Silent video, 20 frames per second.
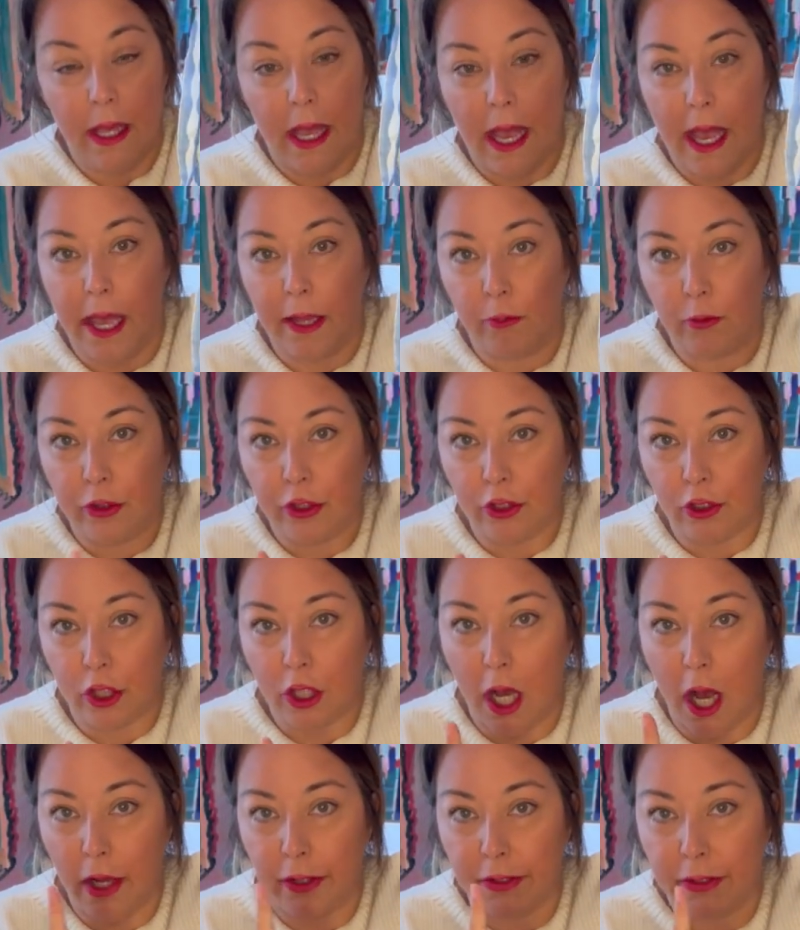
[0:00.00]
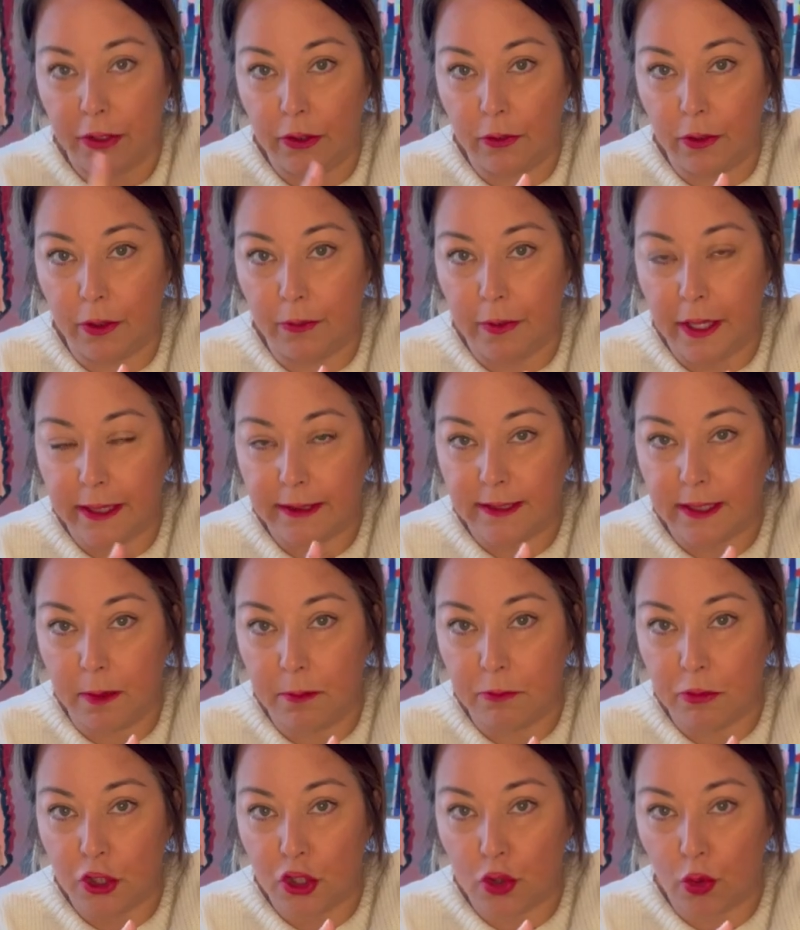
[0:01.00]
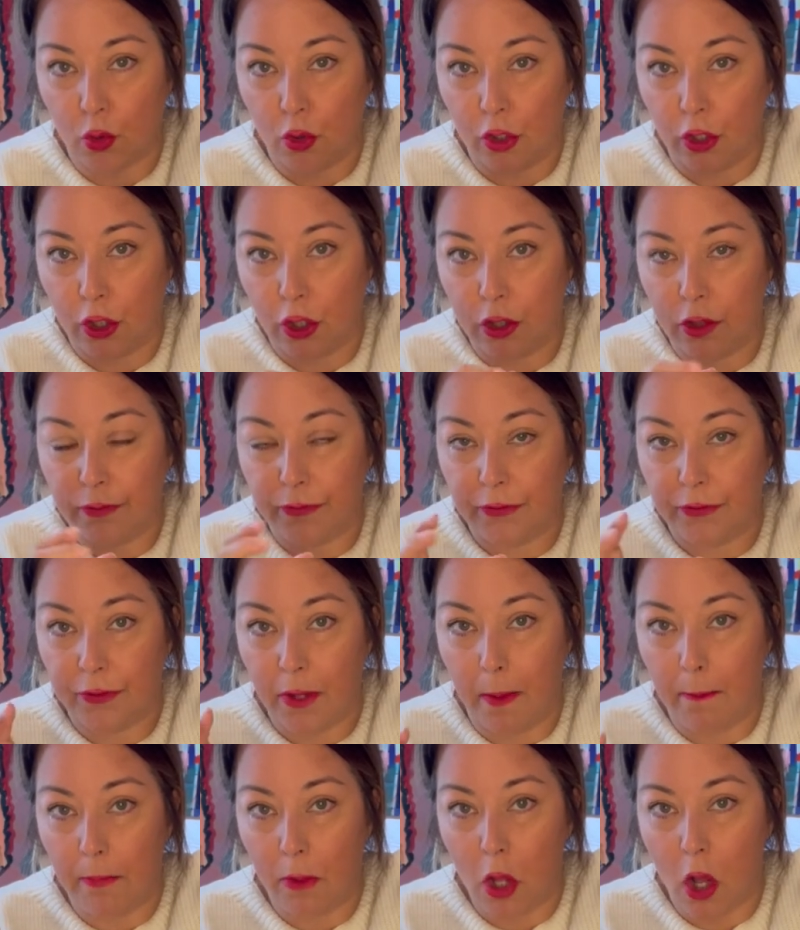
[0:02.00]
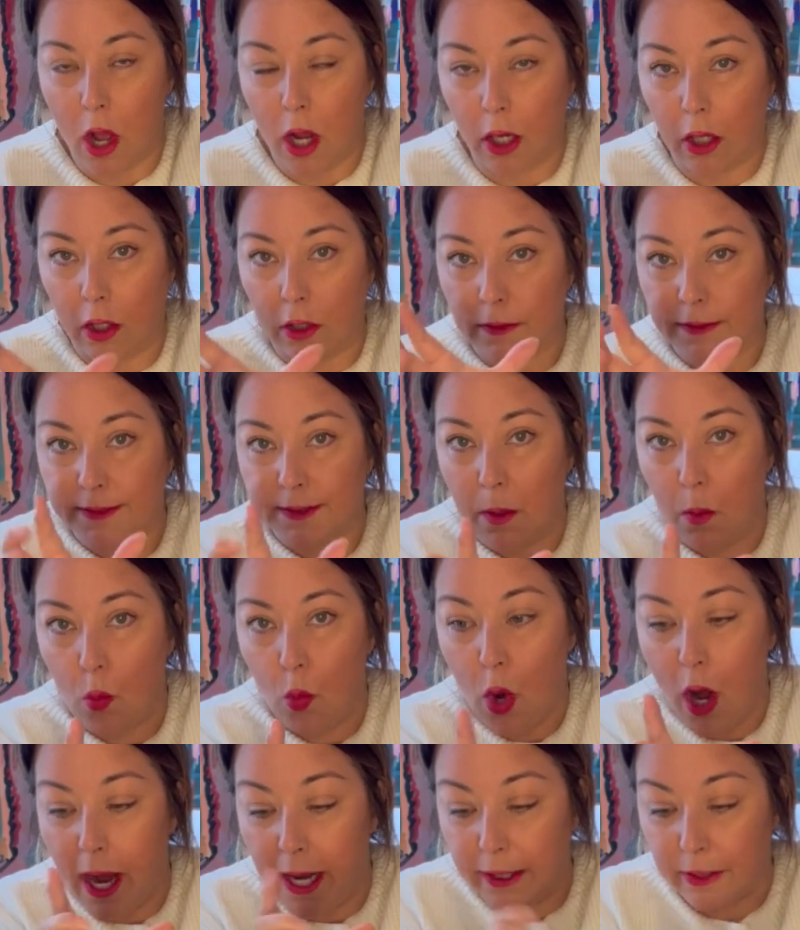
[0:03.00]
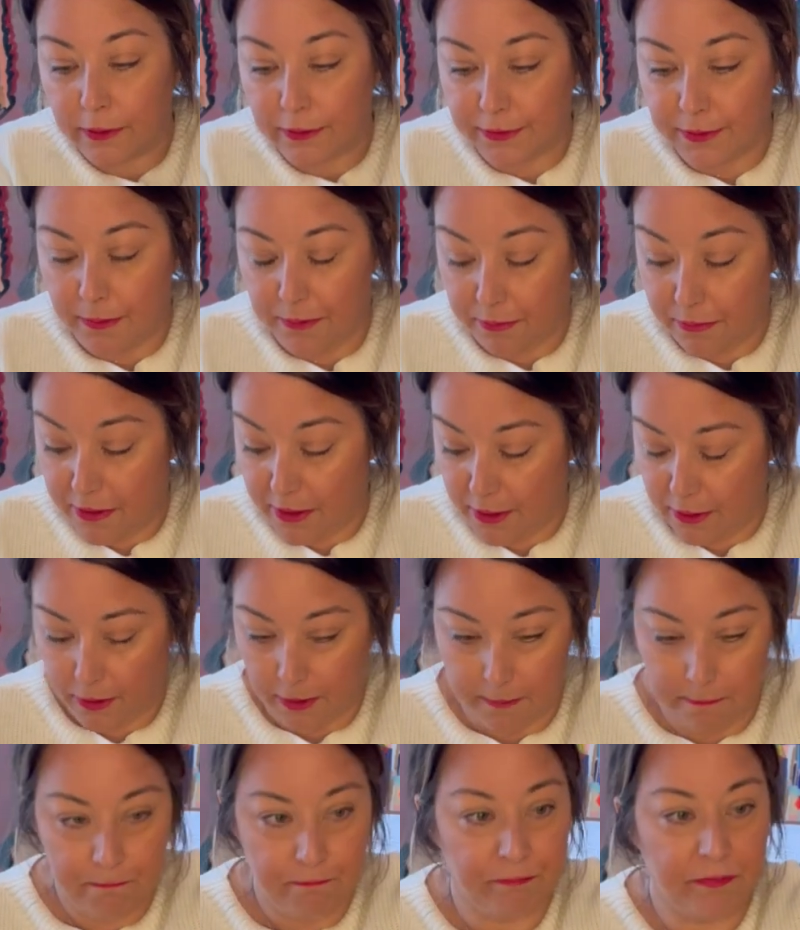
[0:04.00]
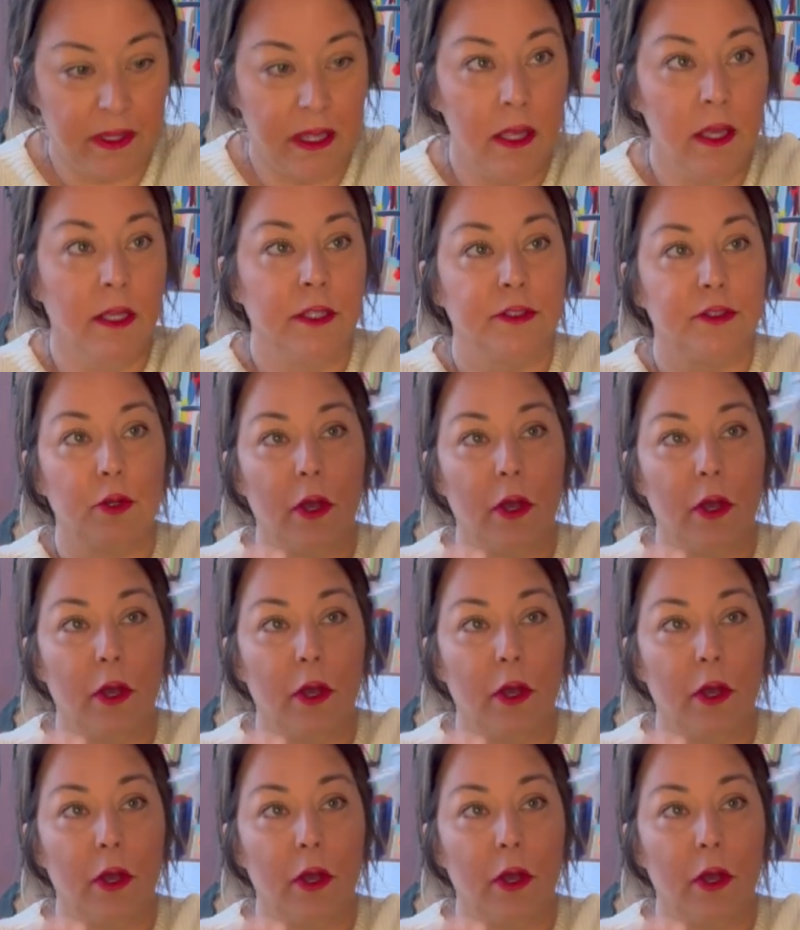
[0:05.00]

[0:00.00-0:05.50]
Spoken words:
And when you're cutting, you can make some shorter, some longer, some wider, some thinner. So